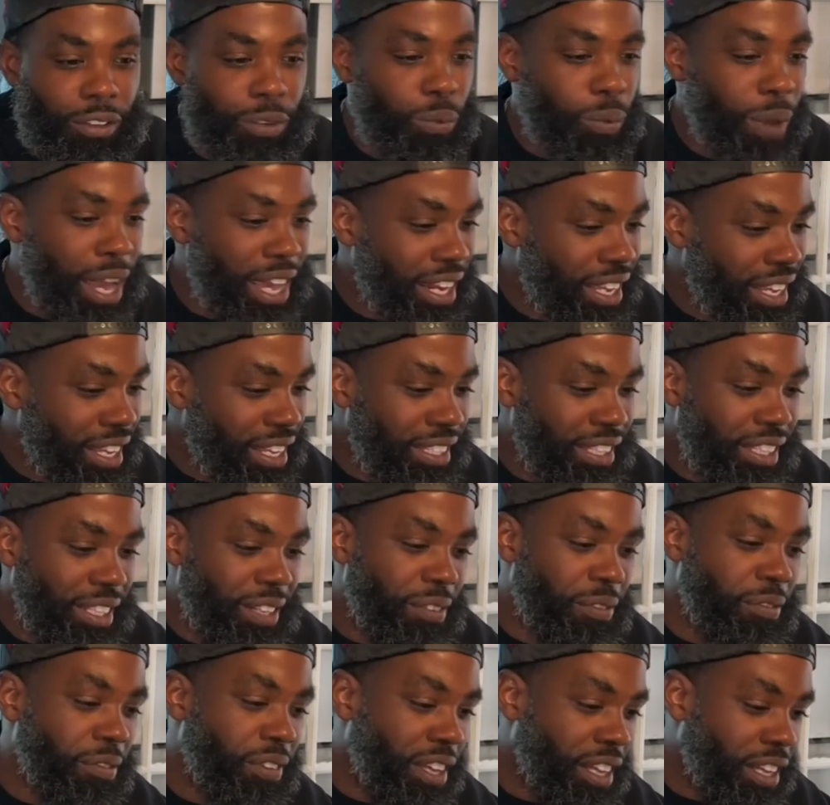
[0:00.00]
Weddings and
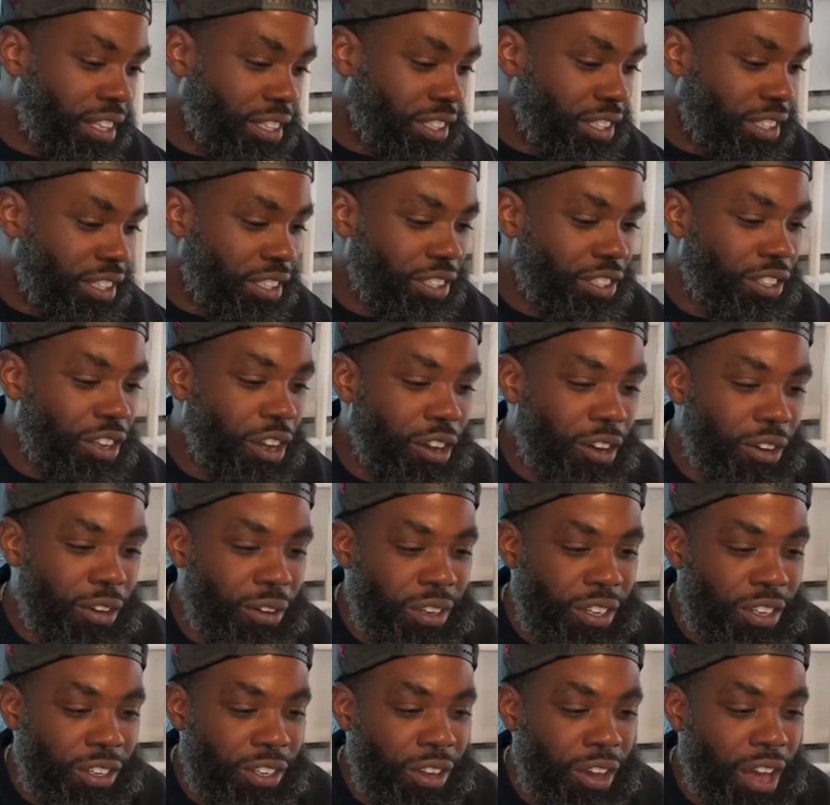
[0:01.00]
events.
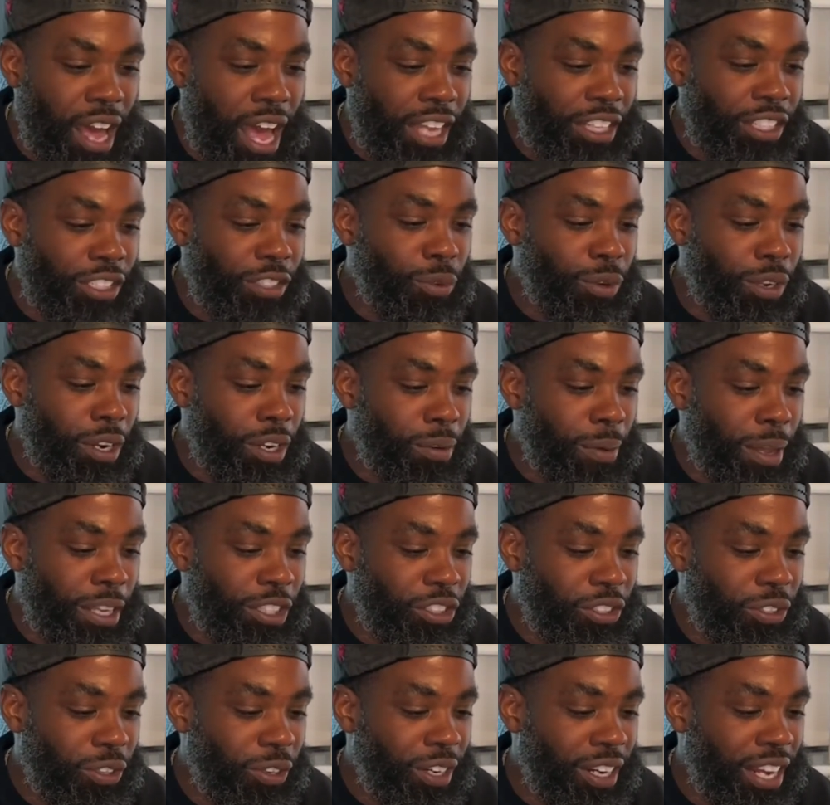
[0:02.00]
So, I just want to make
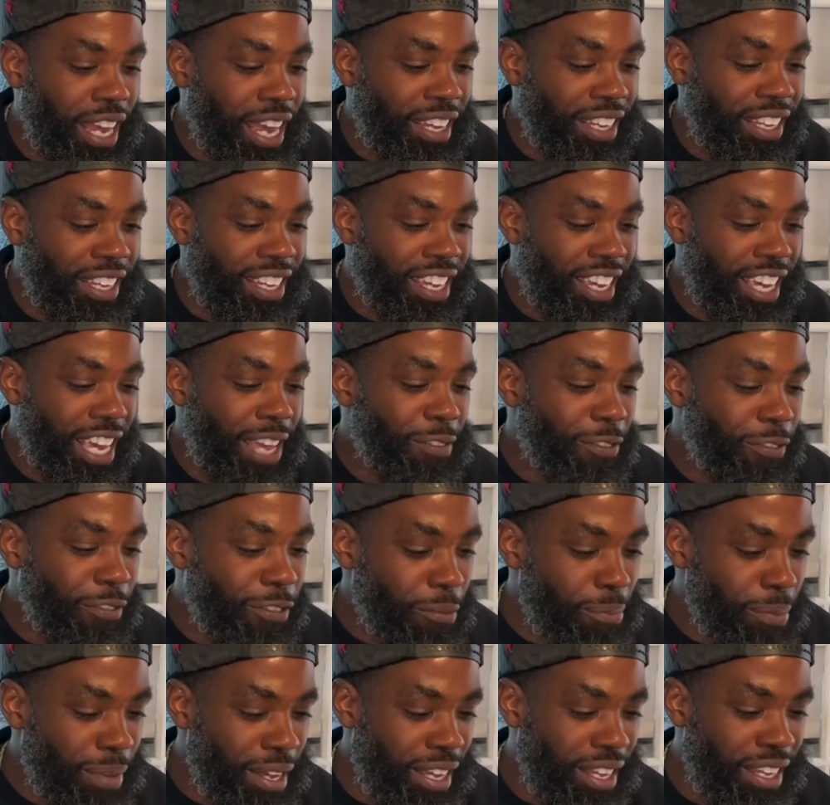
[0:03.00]
sure, like, even
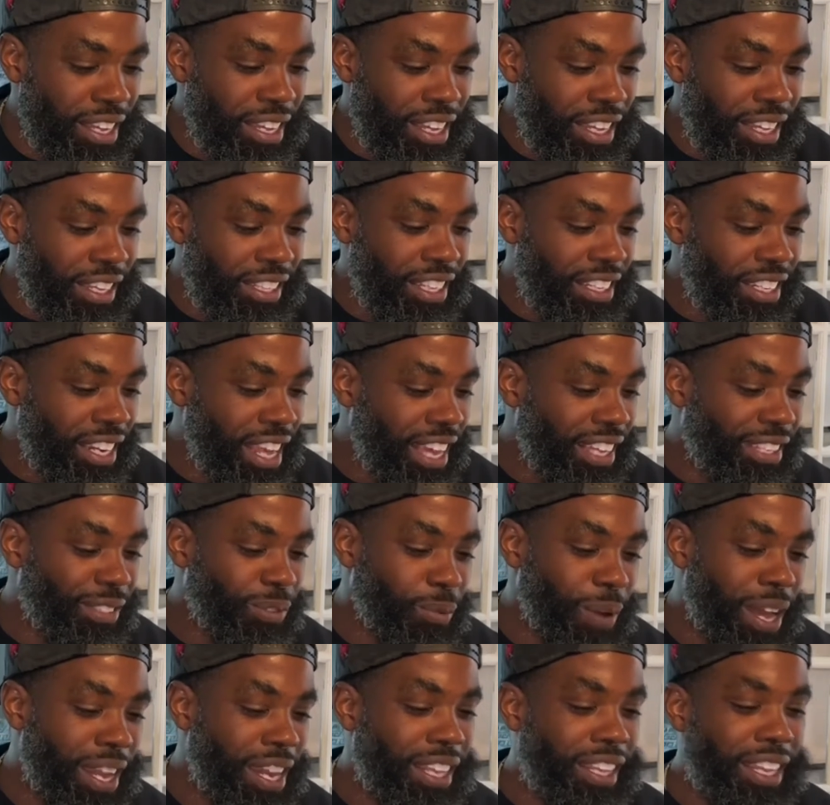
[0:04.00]
for me, the next
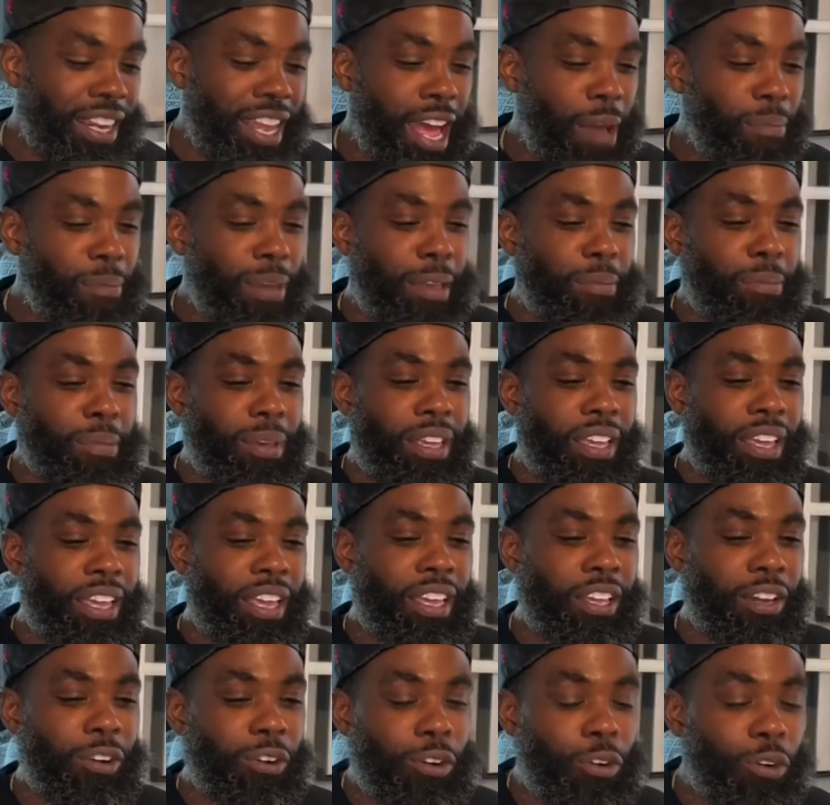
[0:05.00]
wedding that I may be
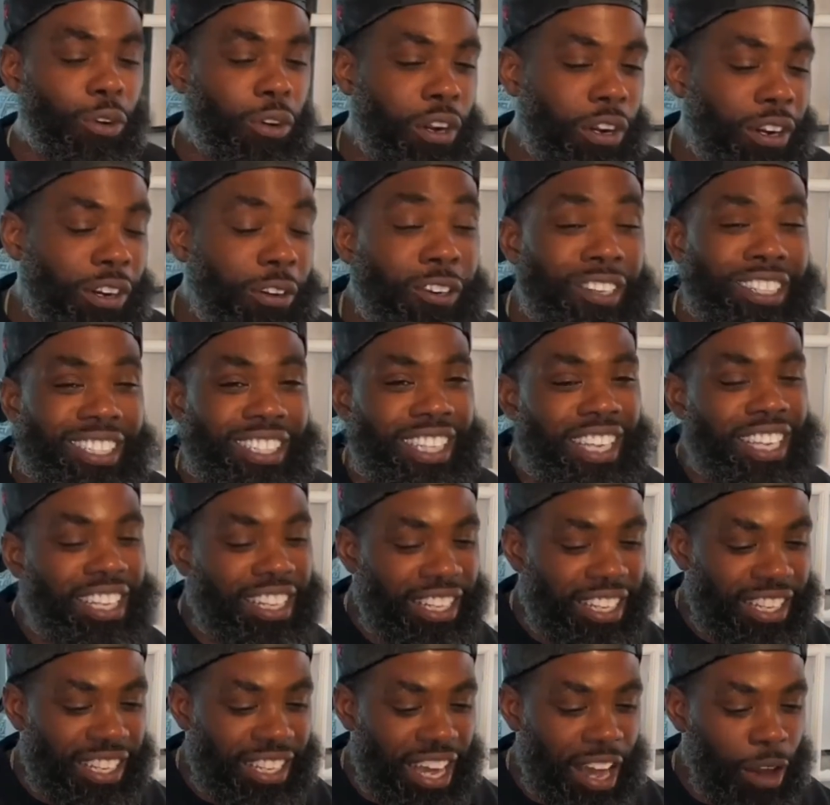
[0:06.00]
in or
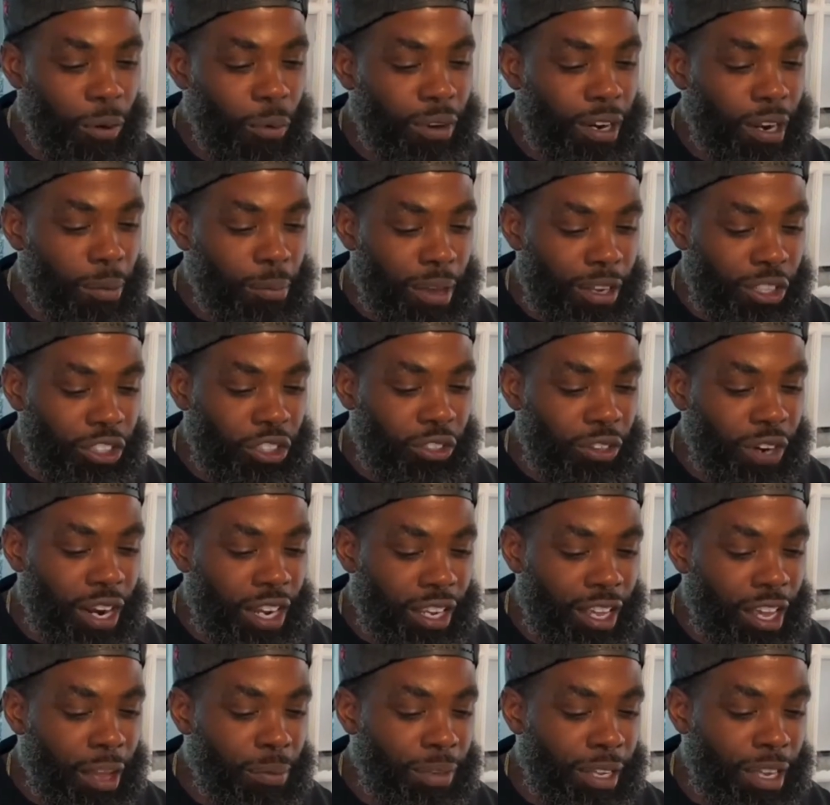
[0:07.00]
attending, I want to make sure I
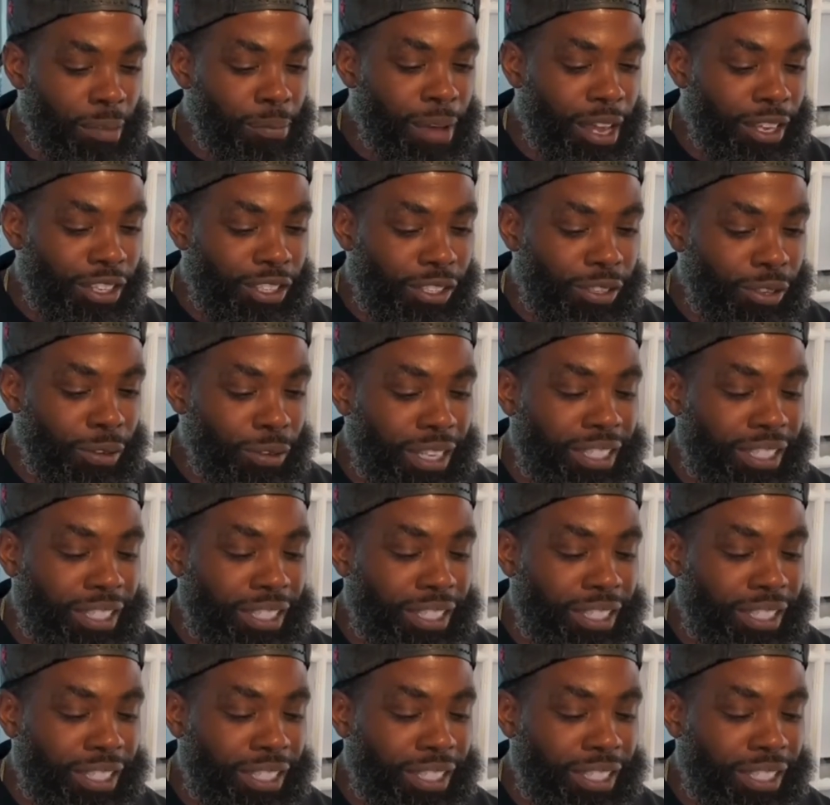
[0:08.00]
come get my suit.